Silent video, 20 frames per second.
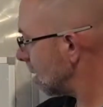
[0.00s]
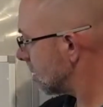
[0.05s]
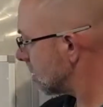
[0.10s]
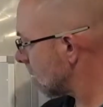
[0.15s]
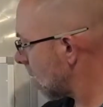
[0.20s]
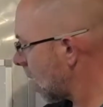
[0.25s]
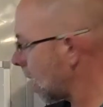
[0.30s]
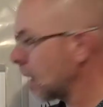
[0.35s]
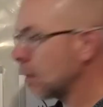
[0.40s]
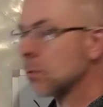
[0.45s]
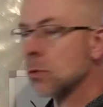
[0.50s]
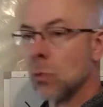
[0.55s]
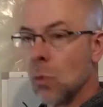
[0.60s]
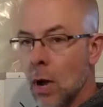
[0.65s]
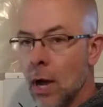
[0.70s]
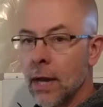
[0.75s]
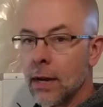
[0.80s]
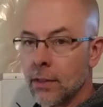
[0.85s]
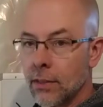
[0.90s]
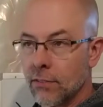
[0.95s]
times
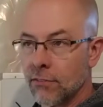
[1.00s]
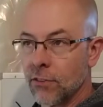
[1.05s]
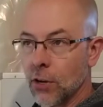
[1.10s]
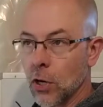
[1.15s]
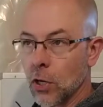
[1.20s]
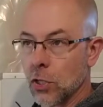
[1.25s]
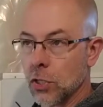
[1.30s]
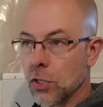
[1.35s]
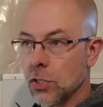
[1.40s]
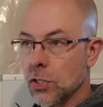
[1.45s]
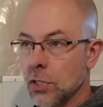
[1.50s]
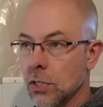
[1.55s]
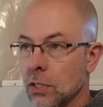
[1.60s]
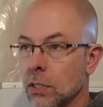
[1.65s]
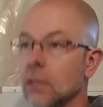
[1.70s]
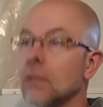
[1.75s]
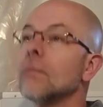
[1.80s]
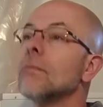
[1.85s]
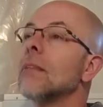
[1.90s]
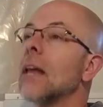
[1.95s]
y to the first.
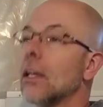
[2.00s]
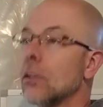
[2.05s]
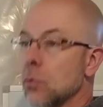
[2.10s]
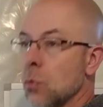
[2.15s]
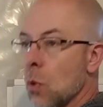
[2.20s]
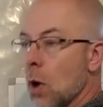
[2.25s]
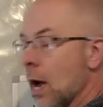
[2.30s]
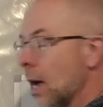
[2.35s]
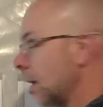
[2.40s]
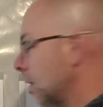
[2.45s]
That's y